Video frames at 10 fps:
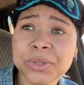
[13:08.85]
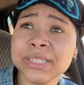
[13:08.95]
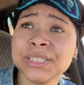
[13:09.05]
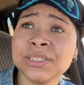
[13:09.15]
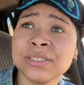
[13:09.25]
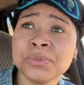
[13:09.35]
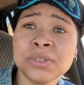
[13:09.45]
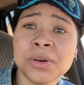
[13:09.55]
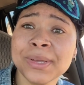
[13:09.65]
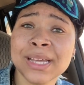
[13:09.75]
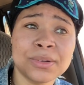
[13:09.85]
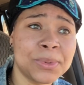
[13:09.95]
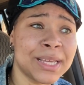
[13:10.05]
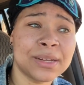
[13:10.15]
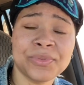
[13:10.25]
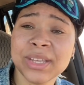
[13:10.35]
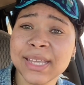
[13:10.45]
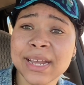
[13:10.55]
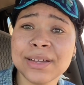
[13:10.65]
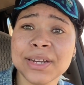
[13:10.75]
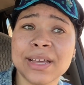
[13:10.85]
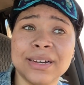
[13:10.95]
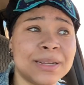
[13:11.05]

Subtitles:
which, and we got to figure it out now.